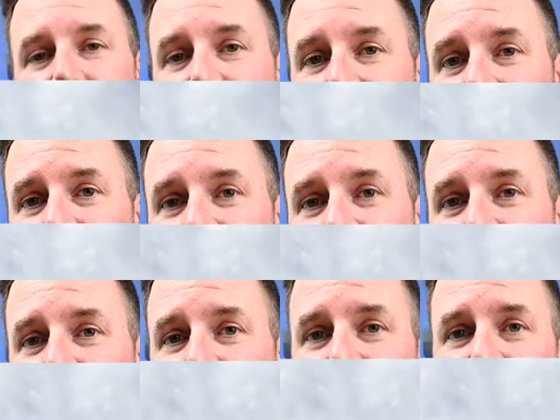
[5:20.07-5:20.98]
Parker is
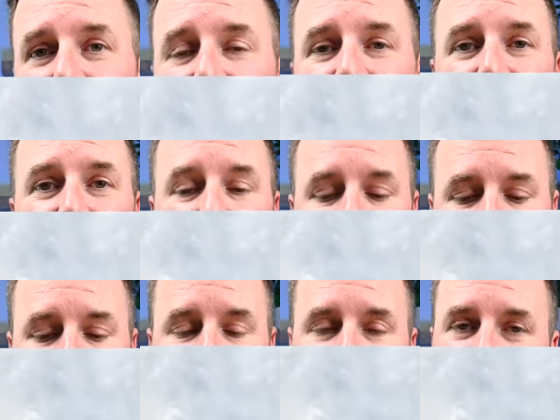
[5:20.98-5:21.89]
comprised of everything
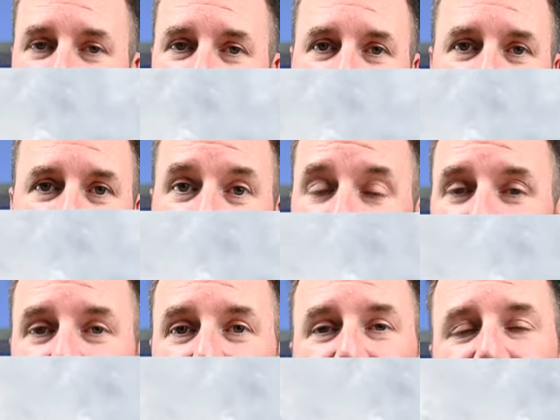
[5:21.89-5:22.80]
from entry-level
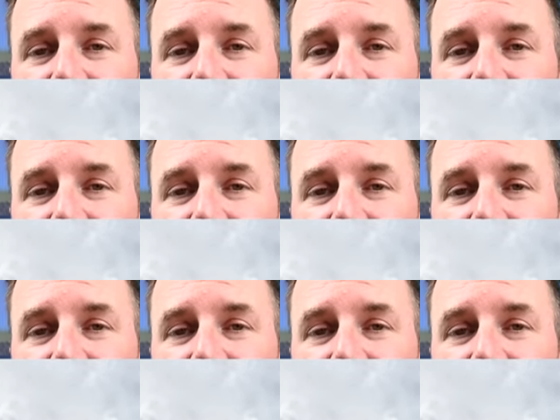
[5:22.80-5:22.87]
condos and